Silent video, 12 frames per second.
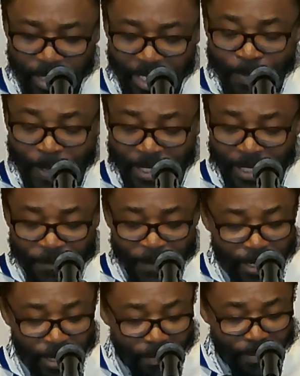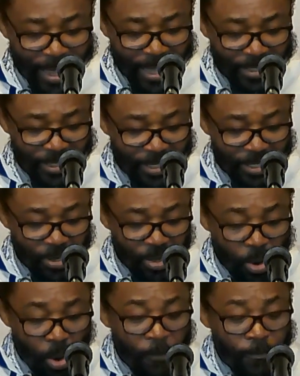Specific numbers
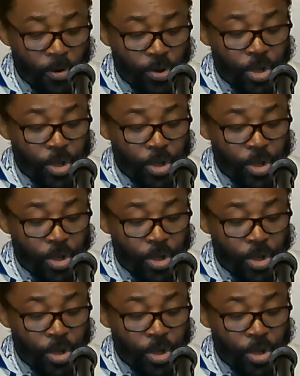often